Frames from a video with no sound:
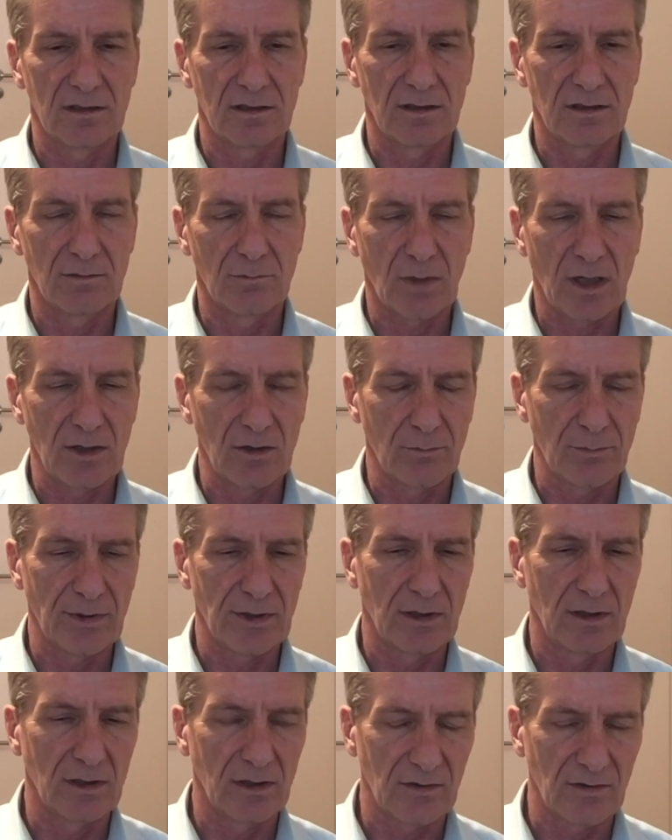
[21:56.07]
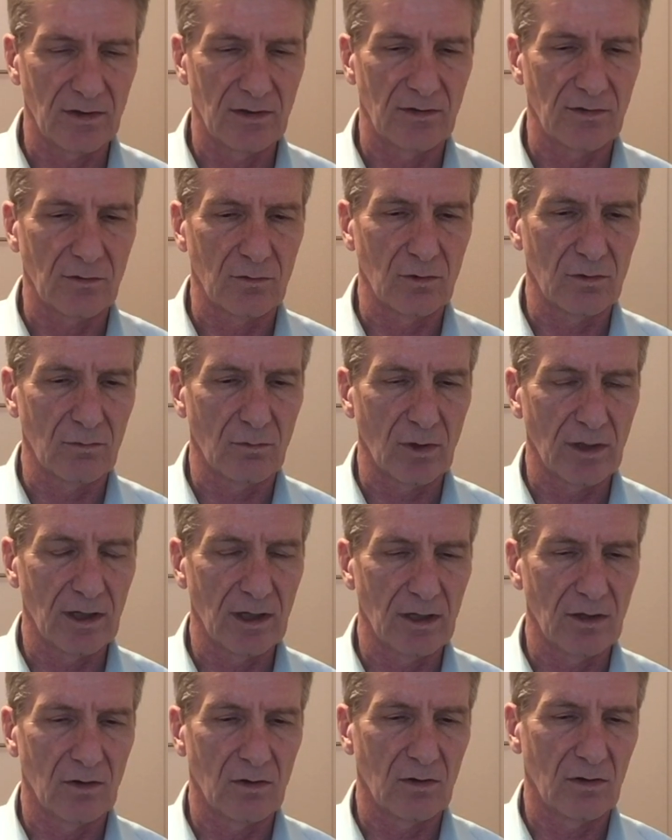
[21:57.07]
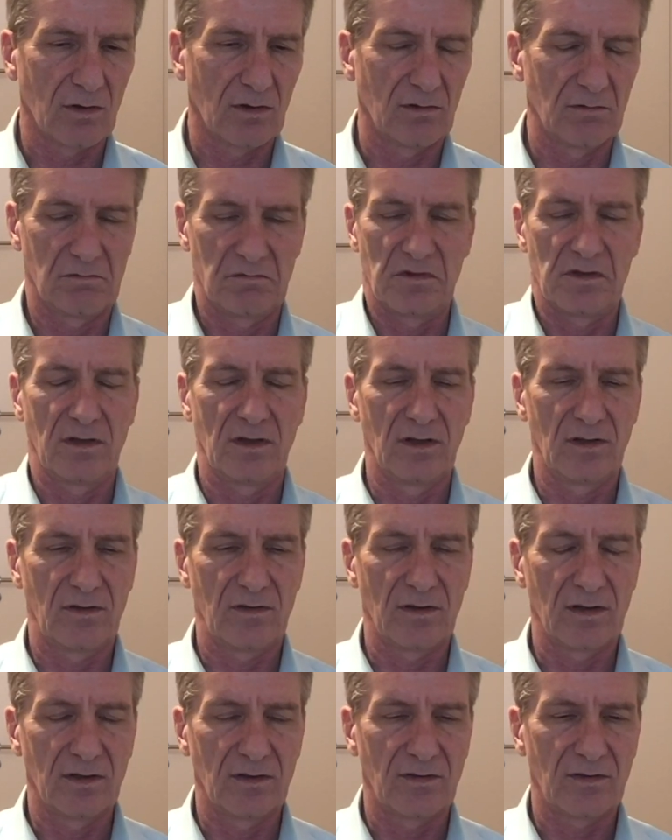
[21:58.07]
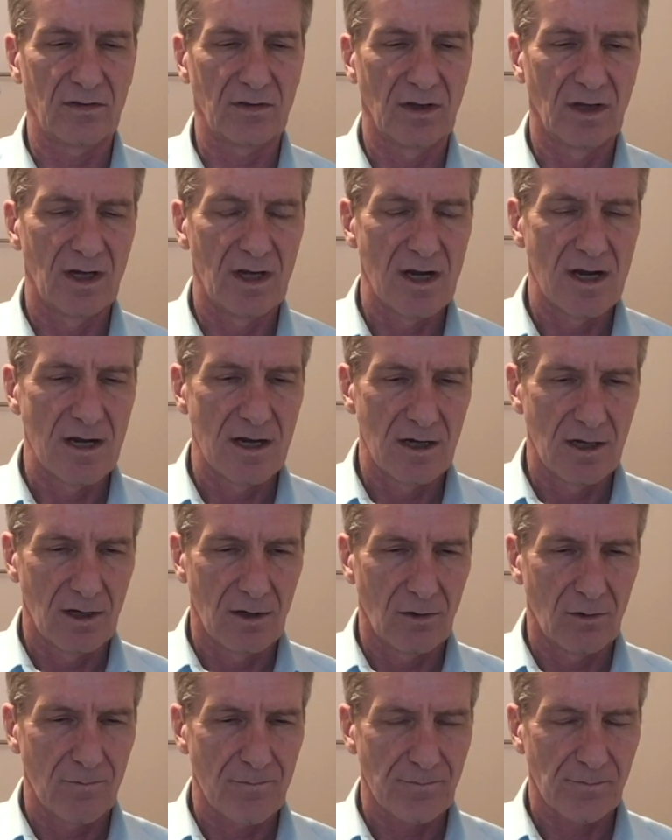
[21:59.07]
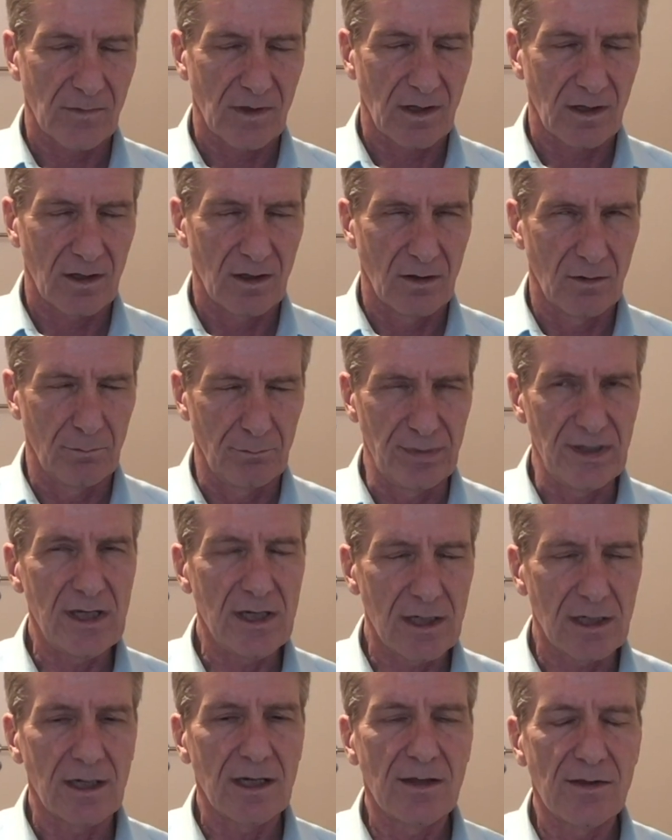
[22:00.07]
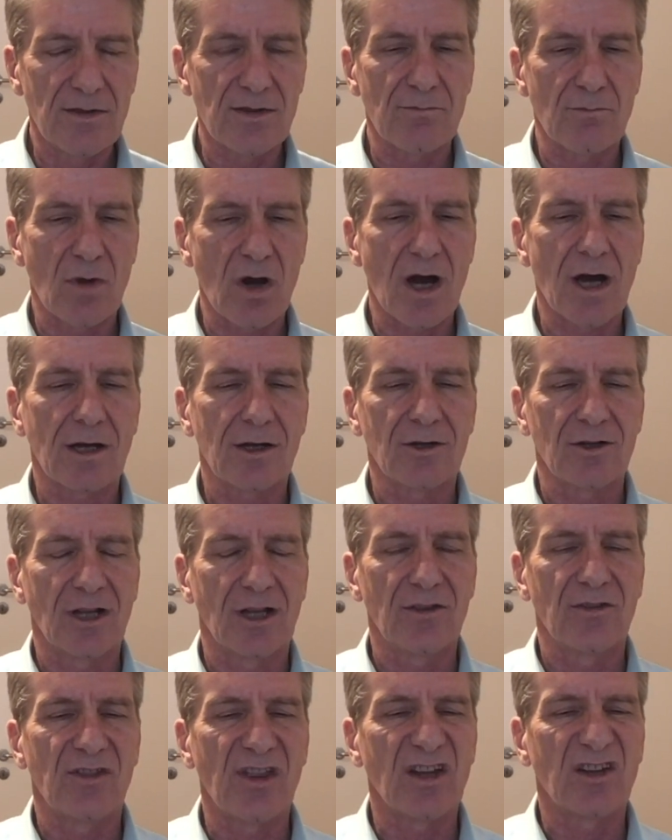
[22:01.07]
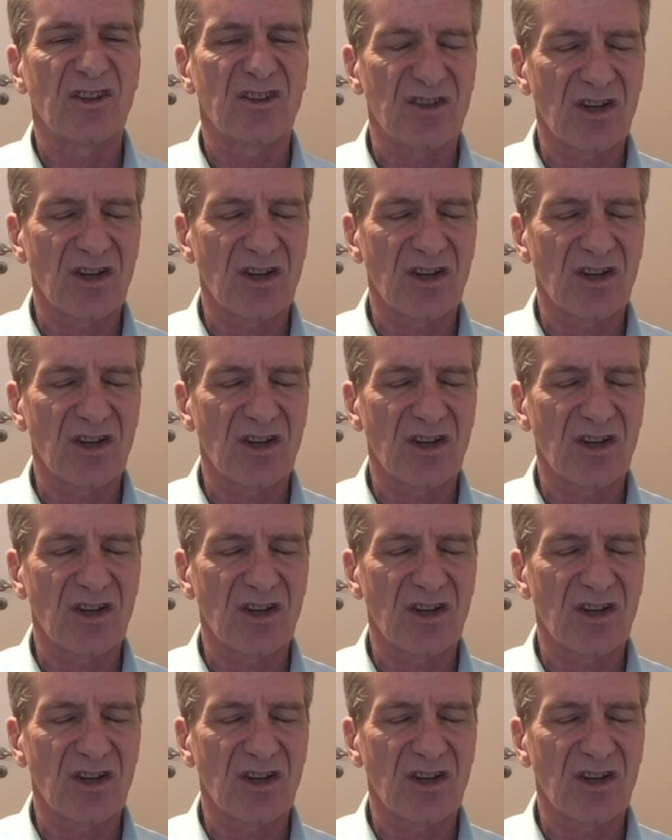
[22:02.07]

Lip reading: in my opinion, it's a good way, or it's being in the market at that